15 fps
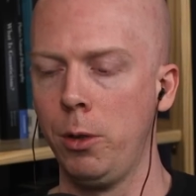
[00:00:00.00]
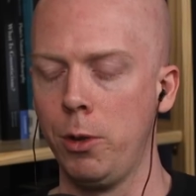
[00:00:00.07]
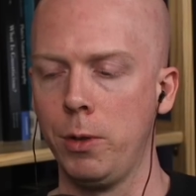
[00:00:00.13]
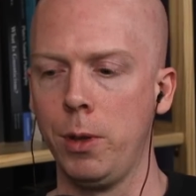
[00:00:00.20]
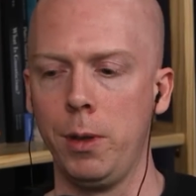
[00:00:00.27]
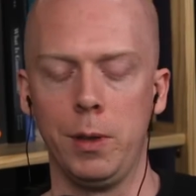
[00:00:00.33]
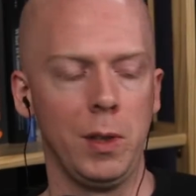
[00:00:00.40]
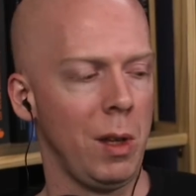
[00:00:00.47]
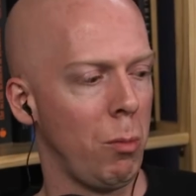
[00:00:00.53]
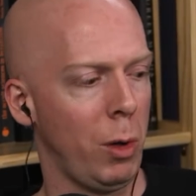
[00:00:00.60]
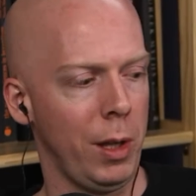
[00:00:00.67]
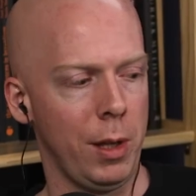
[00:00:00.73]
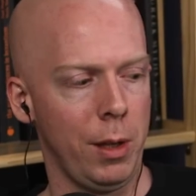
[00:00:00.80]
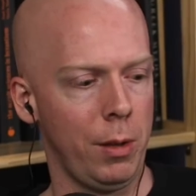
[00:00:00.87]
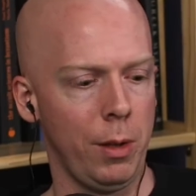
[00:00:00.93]
Just in the same
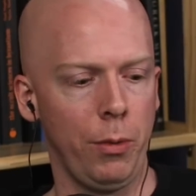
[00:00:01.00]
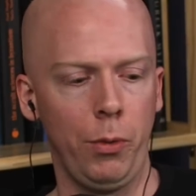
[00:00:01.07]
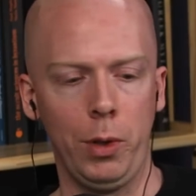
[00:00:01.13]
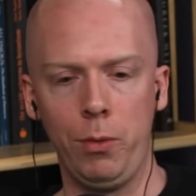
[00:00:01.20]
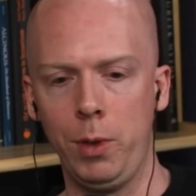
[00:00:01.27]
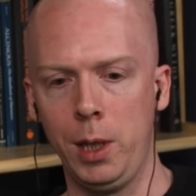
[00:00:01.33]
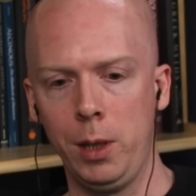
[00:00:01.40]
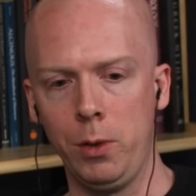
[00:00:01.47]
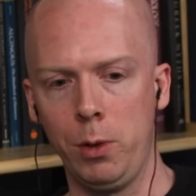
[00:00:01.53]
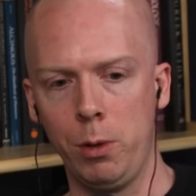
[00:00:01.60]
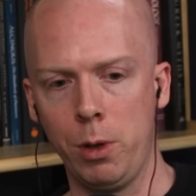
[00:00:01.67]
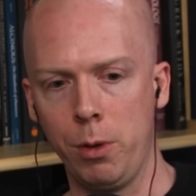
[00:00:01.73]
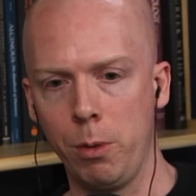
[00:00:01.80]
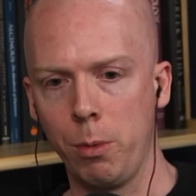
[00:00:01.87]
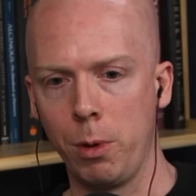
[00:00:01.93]
way that in the fifties, you
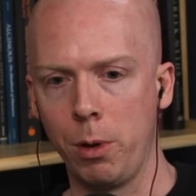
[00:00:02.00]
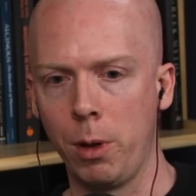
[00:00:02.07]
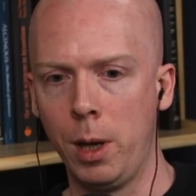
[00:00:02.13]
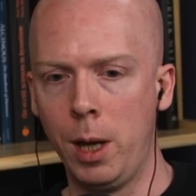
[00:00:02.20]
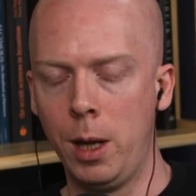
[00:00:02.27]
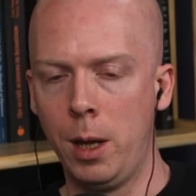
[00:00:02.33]
know, there were